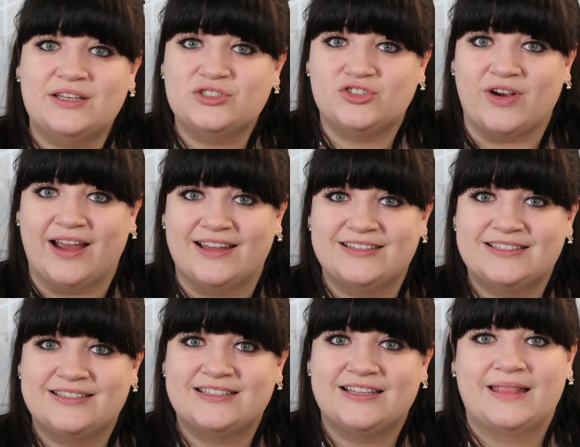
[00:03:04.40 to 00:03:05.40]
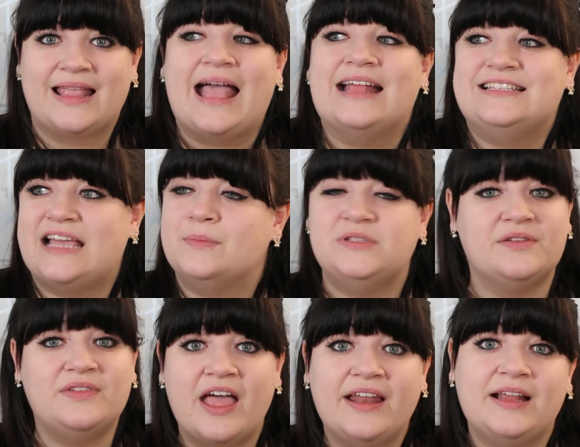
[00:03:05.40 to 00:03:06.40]
interests.
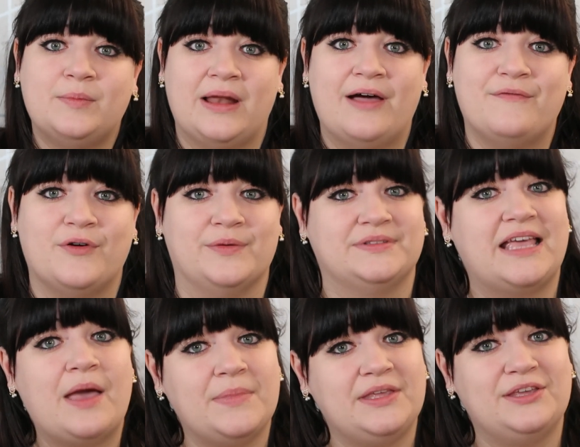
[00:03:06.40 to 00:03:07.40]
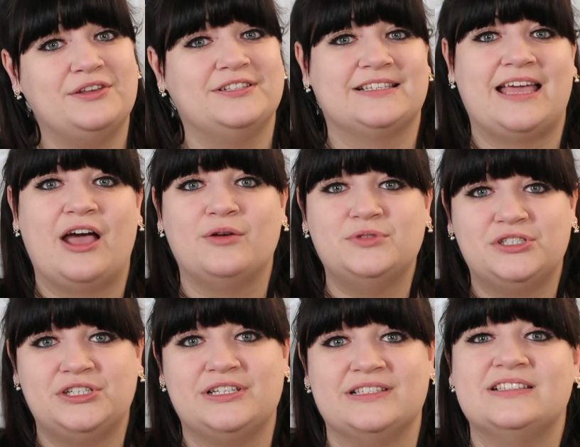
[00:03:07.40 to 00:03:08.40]
Adaptive learning platforms can be used to help
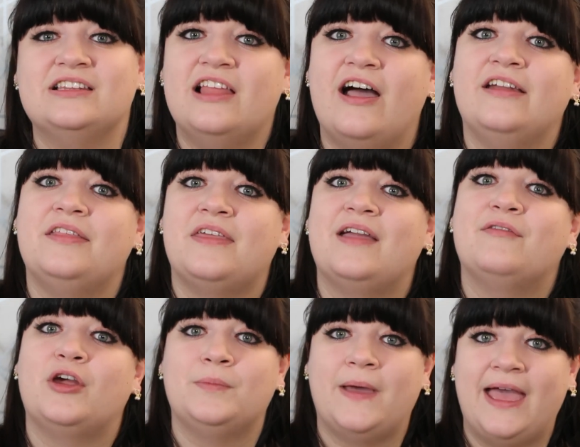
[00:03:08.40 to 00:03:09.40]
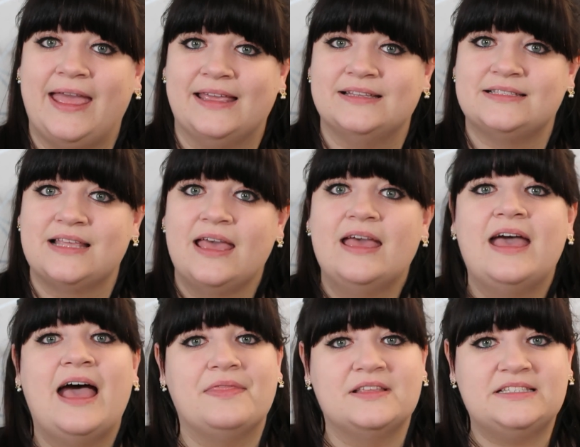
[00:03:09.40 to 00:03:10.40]
students learn at their own pace,
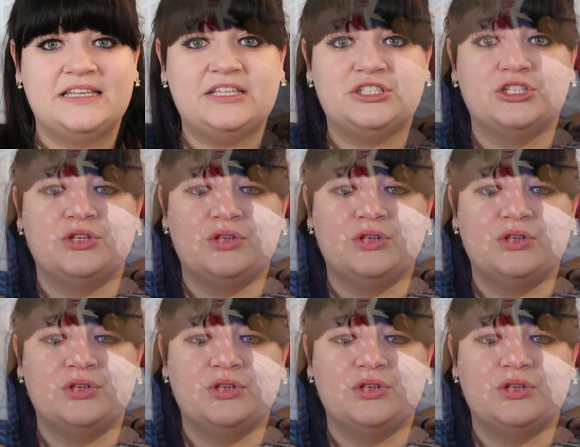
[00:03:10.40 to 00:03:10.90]
and the teacher